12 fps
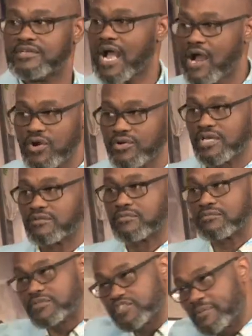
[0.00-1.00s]
I heard it.
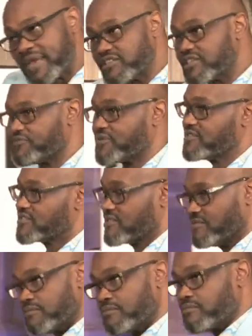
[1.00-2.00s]
This made a difference.
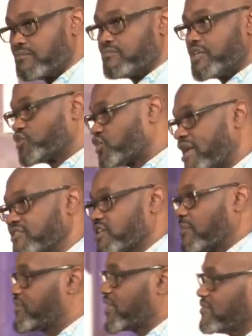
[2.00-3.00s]
This changed
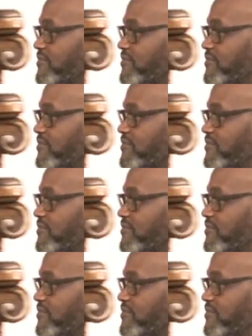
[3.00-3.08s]
something.